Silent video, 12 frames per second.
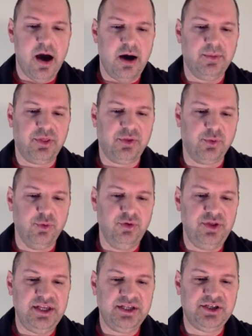through
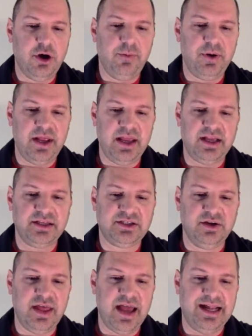these openings
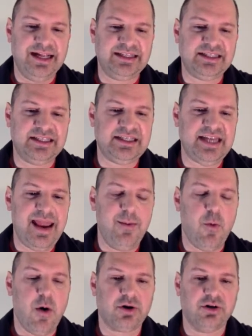so that it's the same
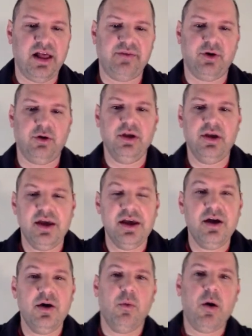water level.
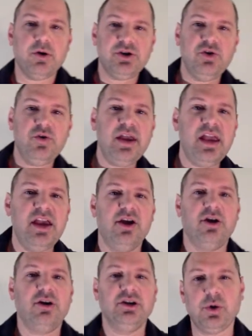What we're doing
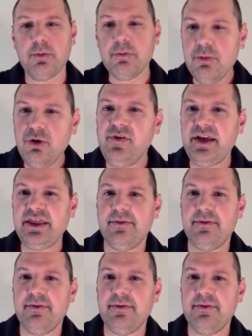here is we're moving the